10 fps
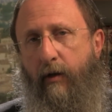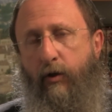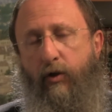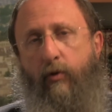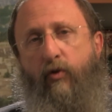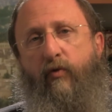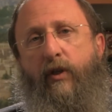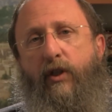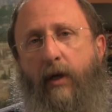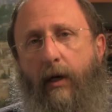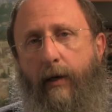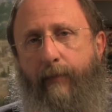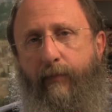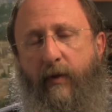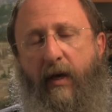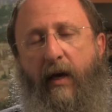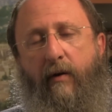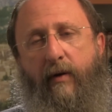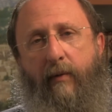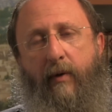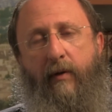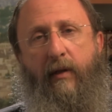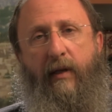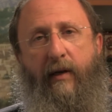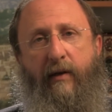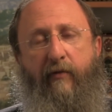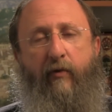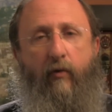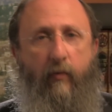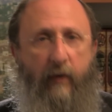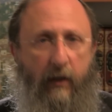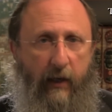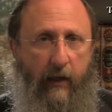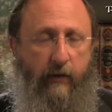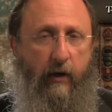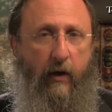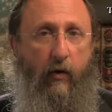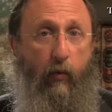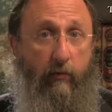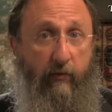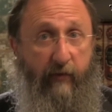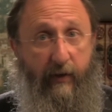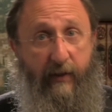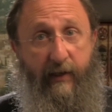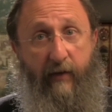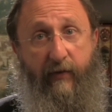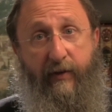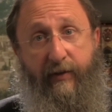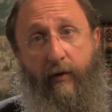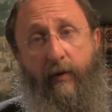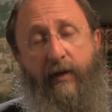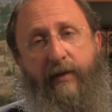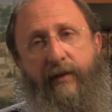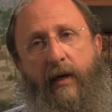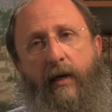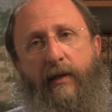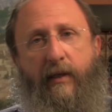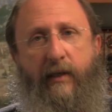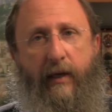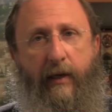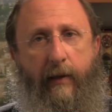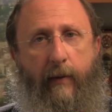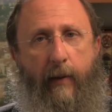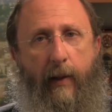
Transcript: to show drisha, caring about the land, and for whom the land will reveal itself. And so it is today.